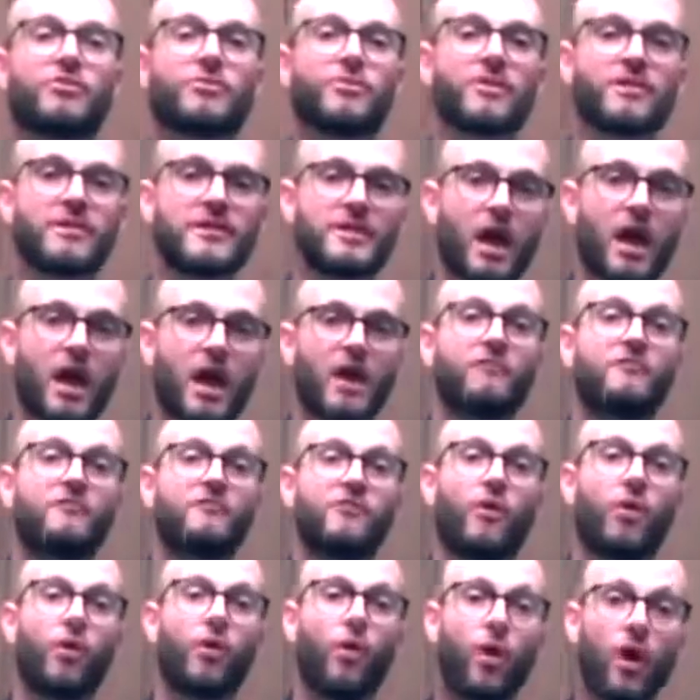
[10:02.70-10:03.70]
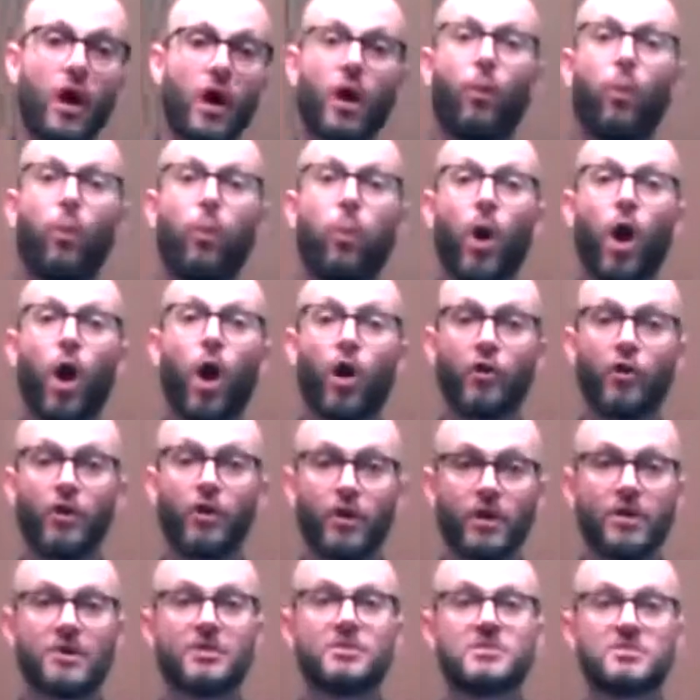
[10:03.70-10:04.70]
three, four. One,
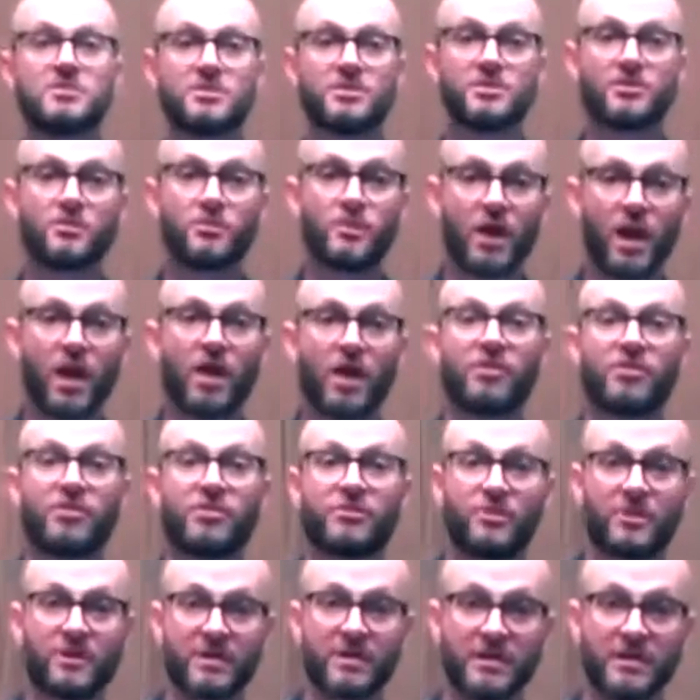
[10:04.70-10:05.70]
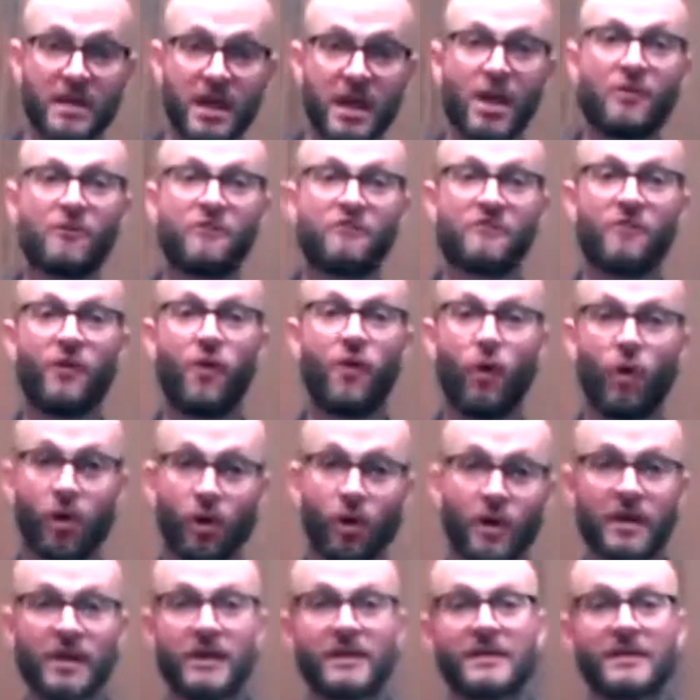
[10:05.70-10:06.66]
two, three, four.